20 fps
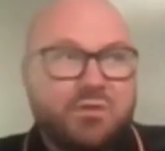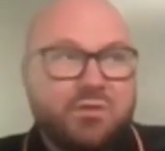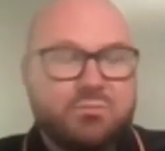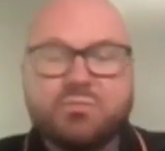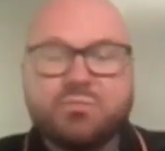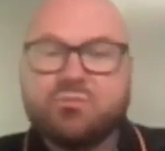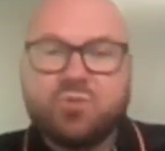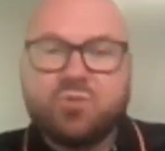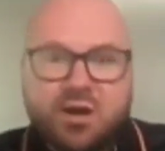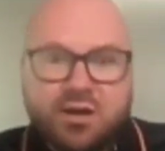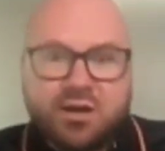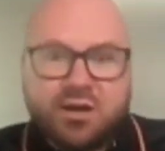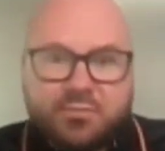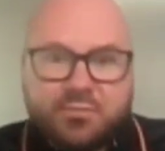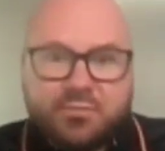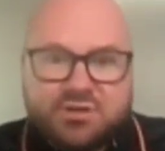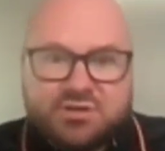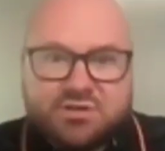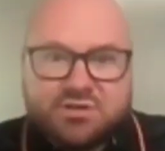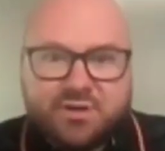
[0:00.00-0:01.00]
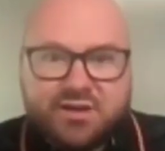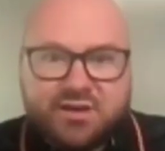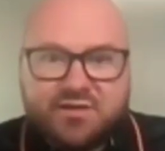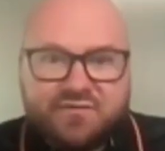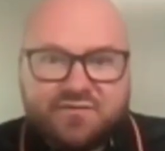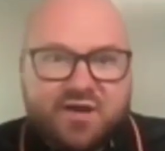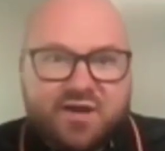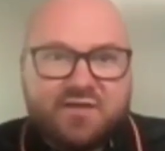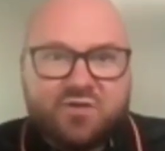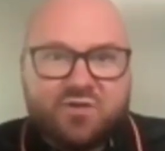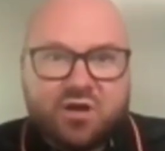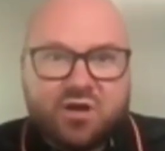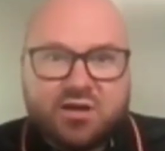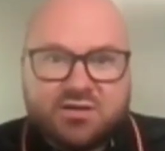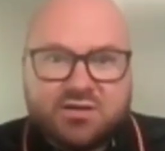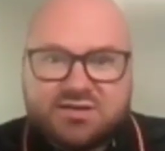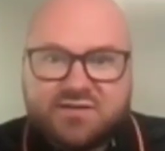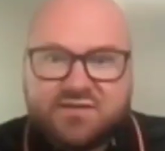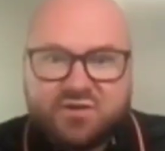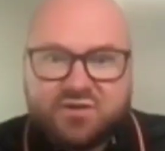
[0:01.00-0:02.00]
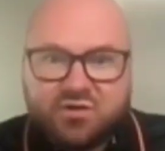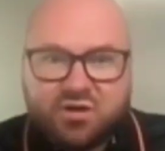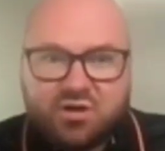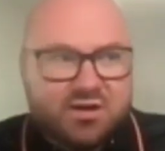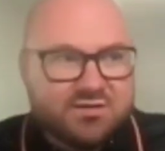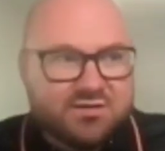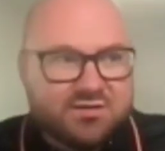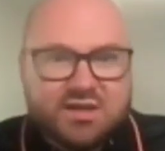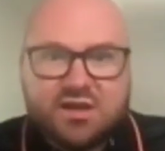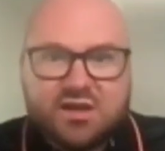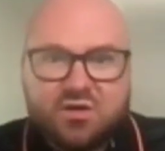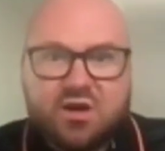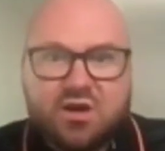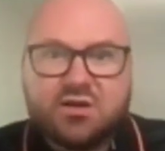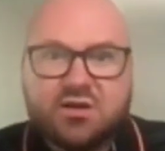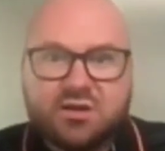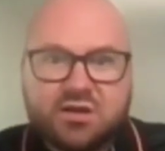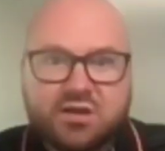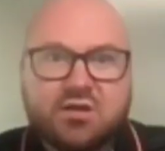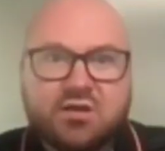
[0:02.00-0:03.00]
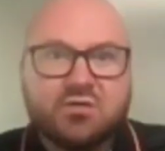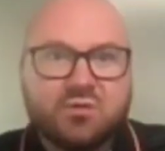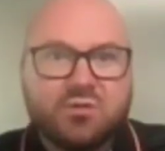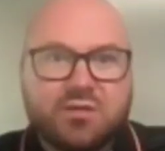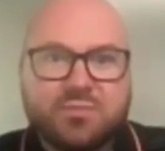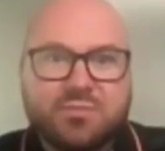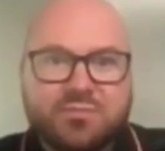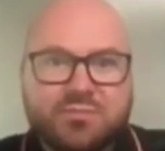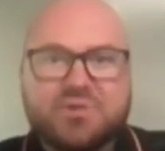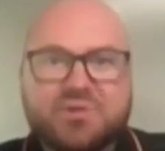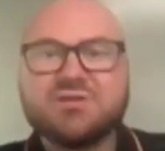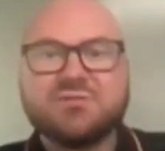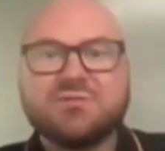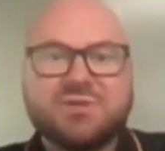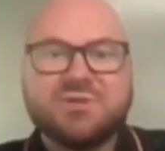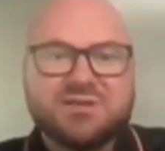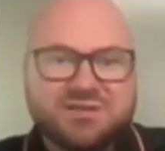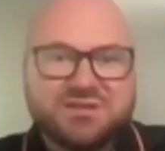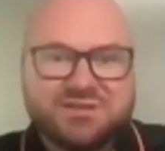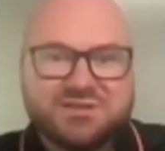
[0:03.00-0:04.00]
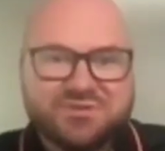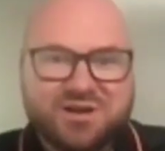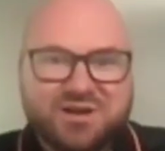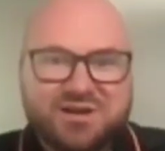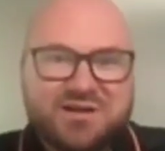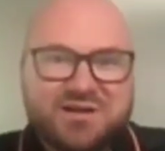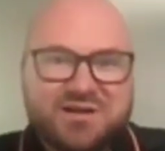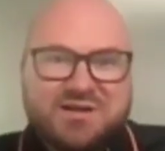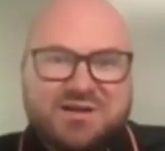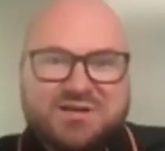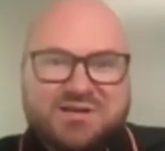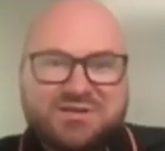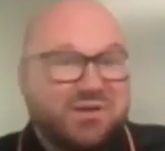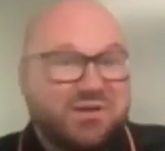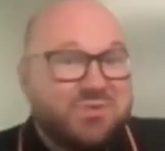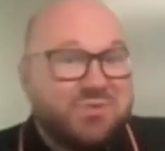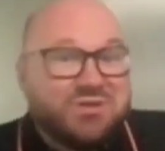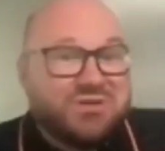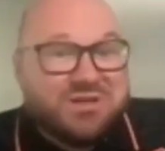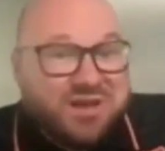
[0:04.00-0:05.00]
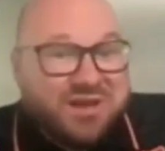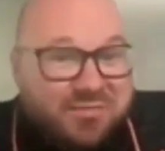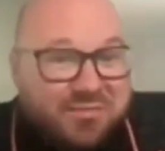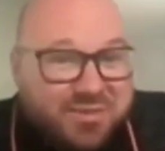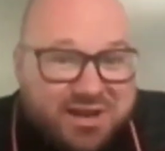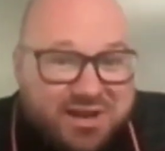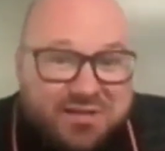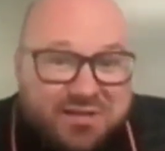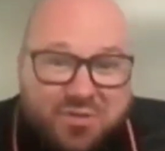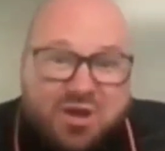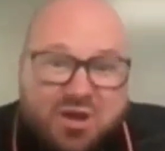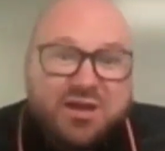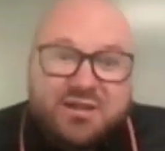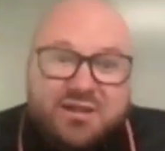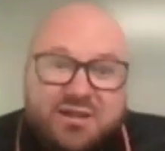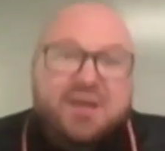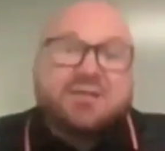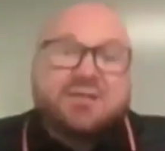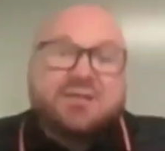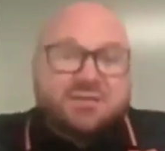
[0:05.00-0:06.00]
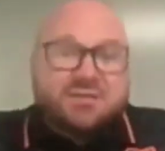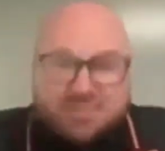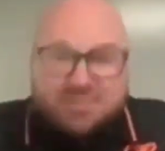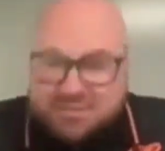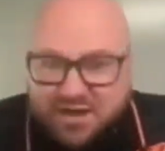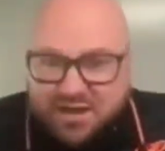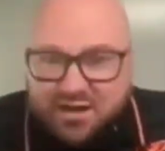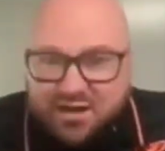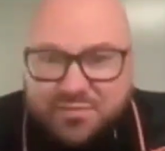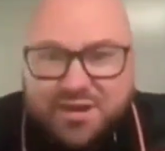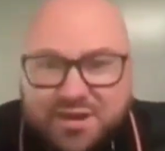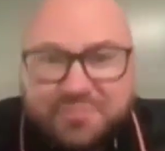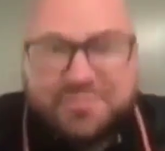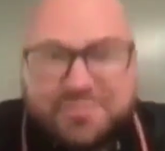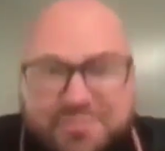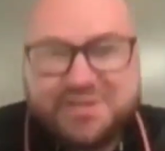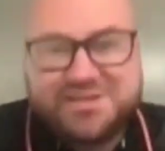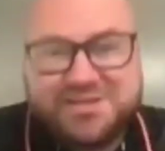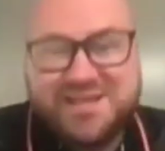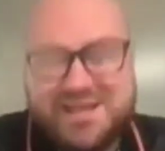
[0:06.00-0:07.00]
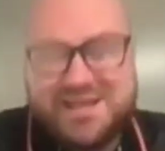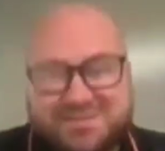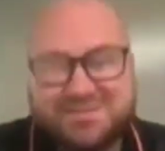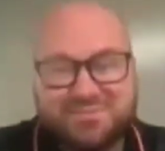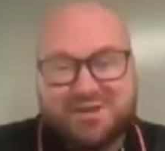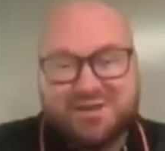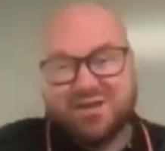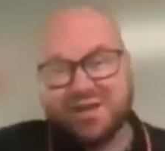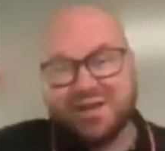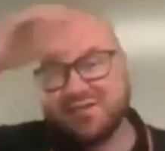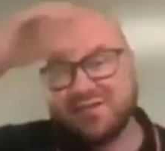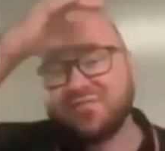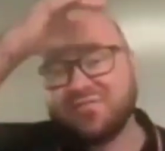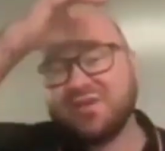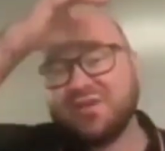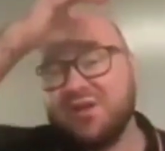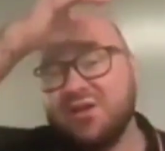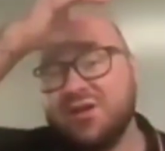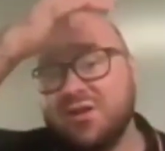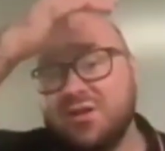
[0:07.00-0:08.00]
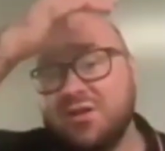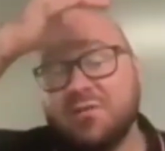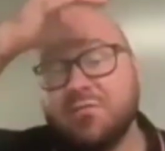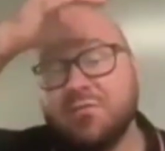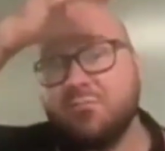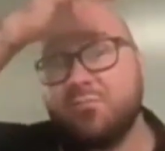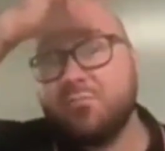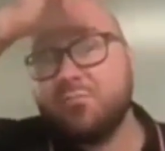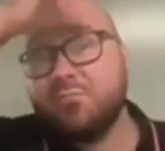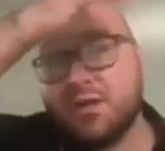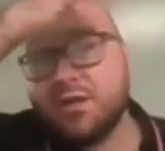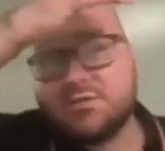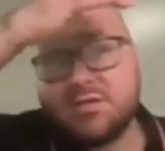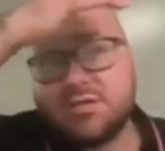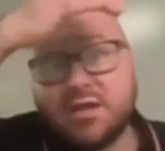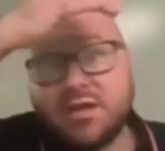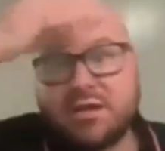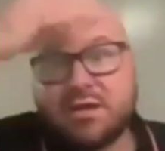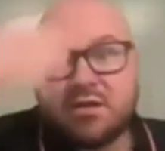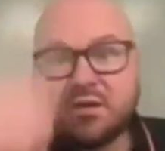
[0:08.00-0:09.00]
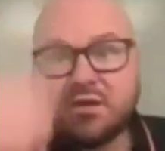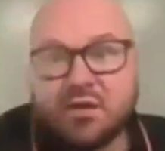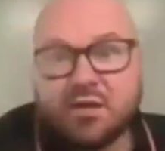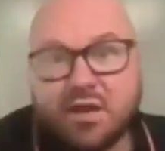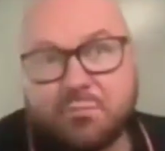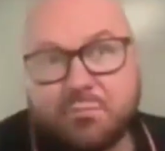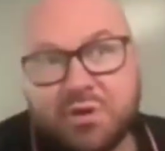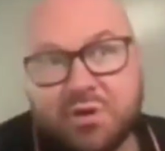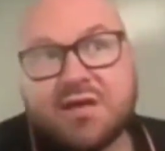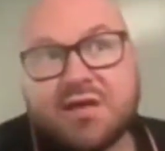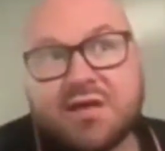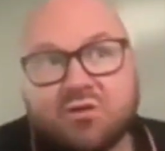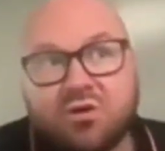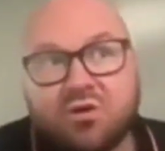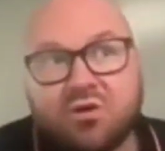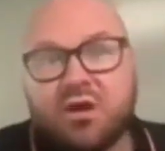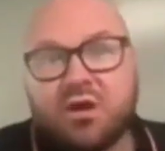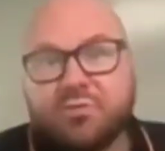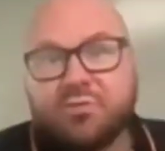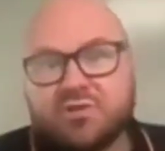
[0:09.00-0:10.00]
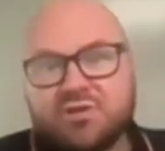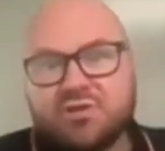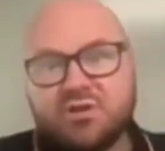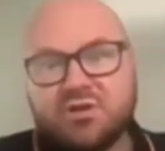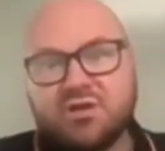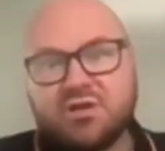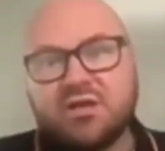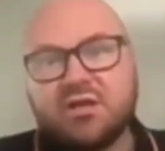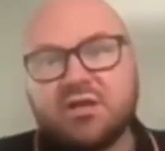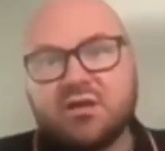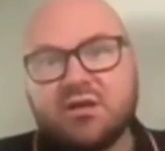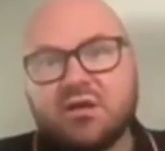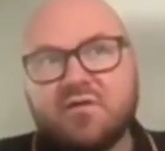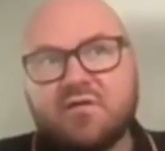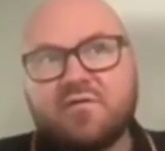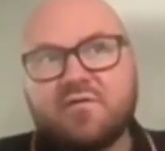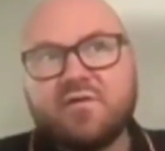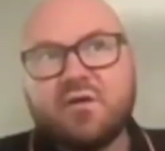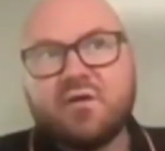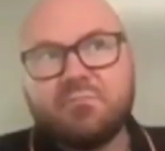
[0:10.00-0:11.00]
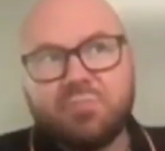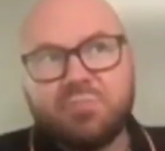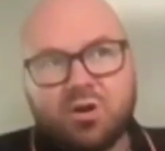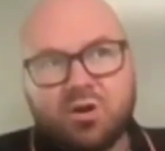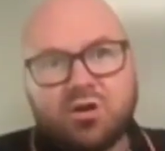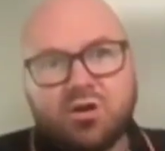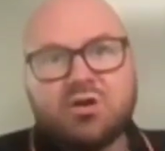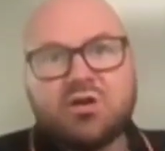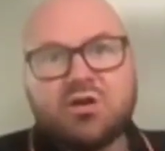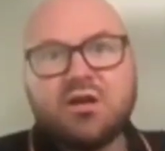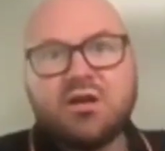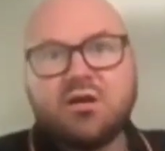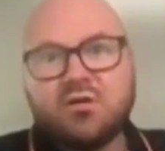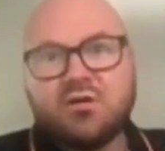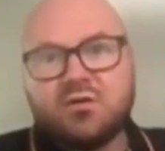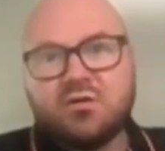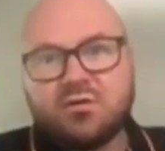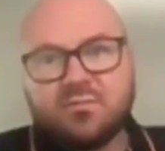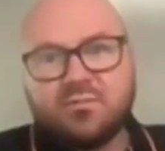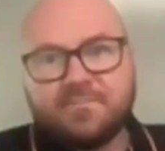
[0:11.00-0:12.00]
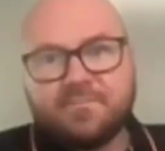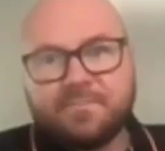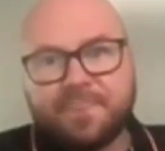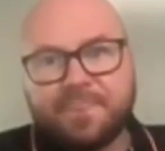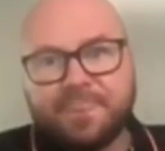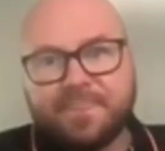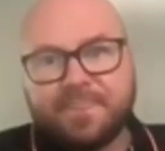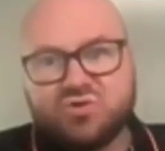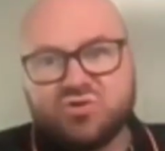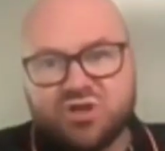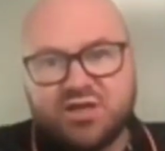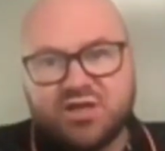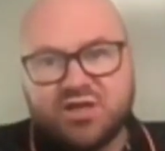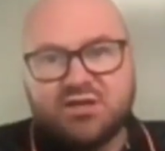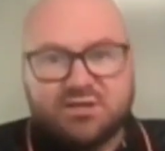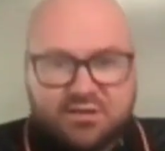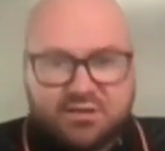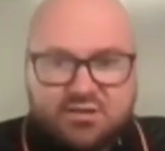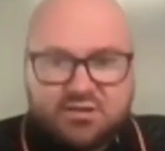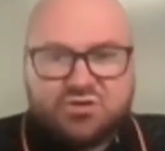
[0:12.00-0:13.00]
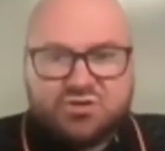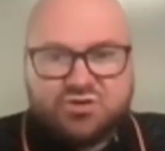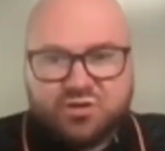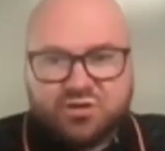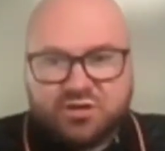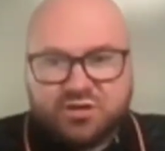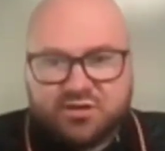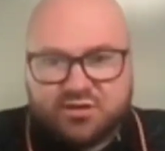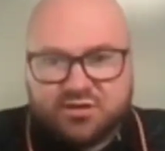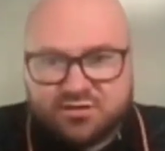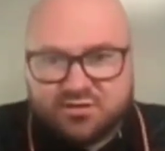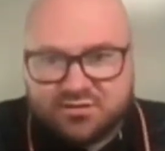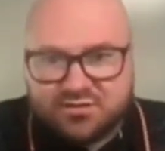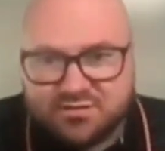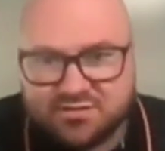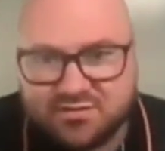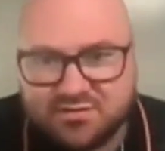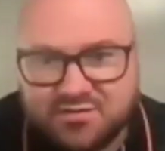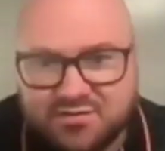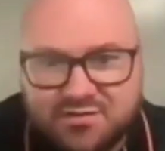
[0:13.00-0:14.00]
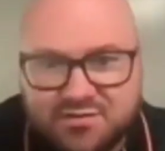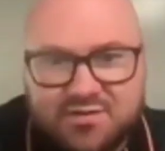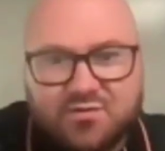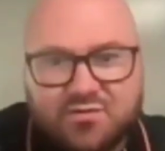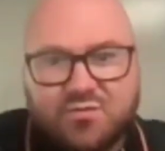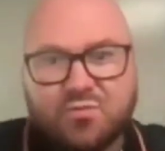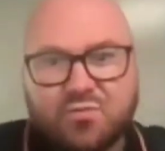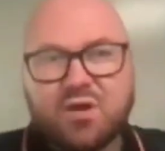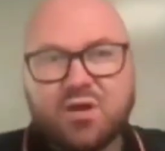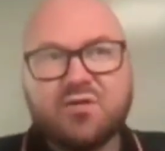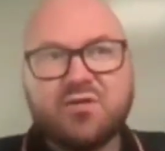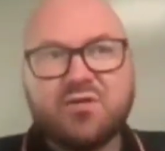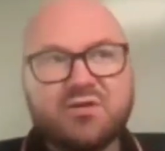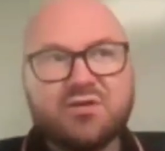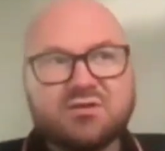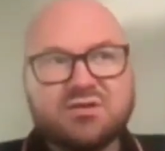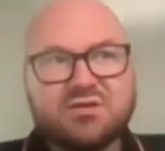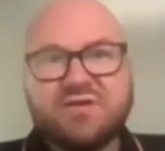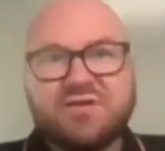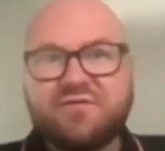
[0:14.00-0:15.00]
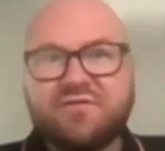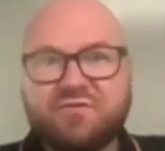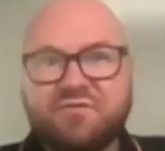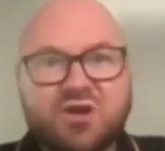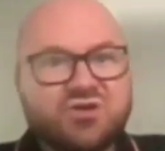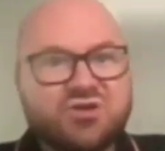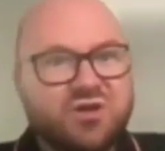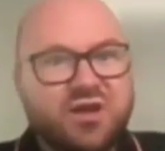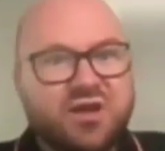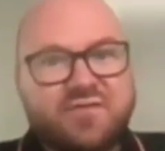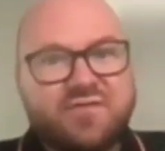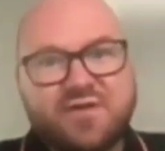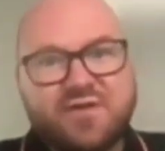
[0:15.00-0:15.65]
granted, I'm used to making $5 grand, $7 grand, $10 grand a year running my music business, right? So I'm used to not making money. That doesn't scare me. That's my life. But it's like, but I saw an opportunity of a burned out, jaded industry where there's a fresh life had